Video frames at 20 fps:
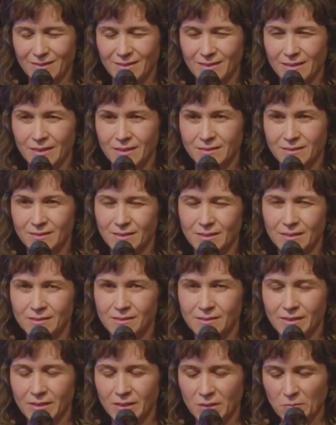
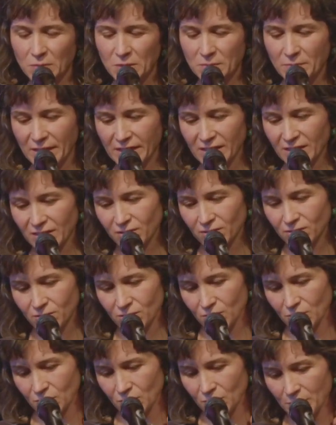it's taken me many
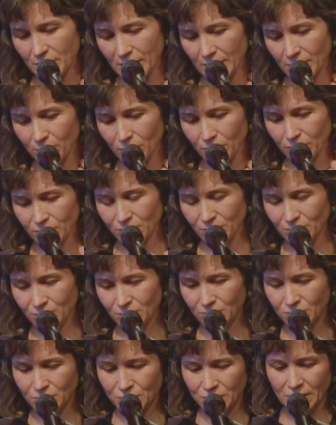years to be able
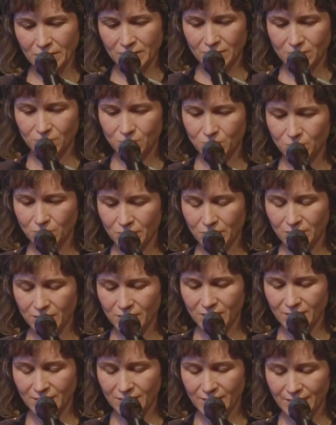to share this work.